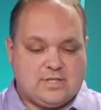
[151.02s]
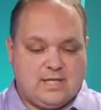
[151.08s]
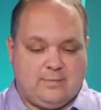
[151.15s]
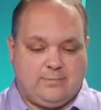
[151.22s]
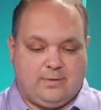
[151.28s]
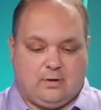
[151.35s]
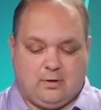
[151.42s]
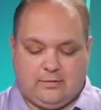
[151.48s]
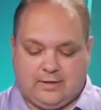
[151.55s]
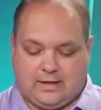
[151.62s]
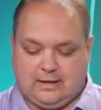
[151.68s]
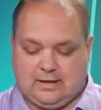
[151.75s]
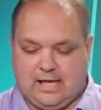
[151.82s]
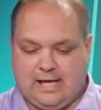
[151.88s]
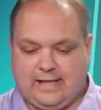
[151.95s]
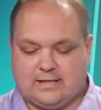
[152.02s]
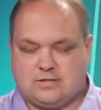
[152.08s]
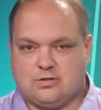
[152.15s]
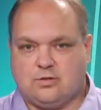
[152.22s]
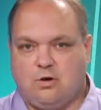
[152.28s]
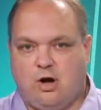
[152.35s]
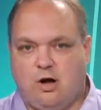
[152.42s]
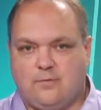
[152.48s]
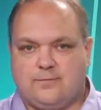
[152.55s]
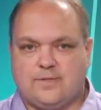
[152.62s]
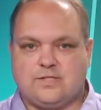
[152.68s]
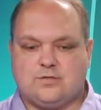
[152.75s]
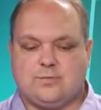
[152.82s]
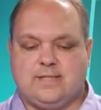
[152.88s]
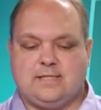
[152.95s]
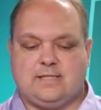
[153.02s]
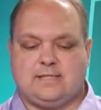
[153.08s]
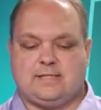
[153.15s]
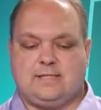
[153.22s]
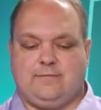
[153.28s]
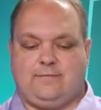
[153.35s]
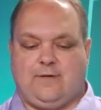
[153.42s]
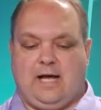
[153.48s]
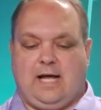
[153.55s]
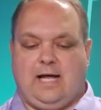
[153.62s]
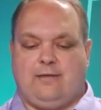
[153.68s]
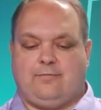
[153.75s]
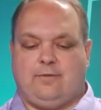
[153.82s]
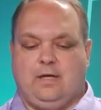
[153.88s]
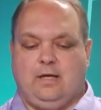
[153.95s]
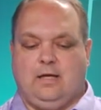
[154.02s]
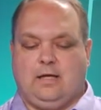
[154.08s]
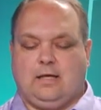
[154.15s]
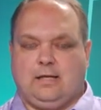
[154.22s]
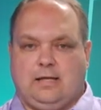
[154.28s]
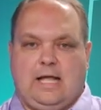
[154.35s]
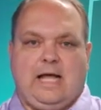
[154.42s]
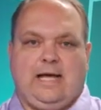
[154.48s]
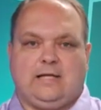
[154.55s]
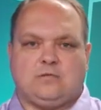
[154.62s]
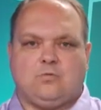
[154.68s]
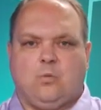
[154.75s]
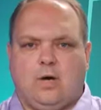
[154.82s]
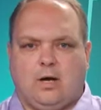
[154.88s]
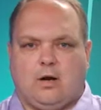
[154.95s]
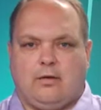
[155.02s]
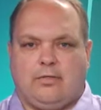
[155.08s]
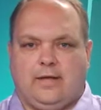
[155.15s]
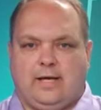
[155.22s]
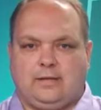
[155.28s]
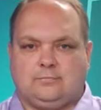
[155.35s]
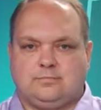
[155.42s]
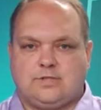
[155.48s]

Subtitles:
up are the clients. So Office 365 clients, what are they?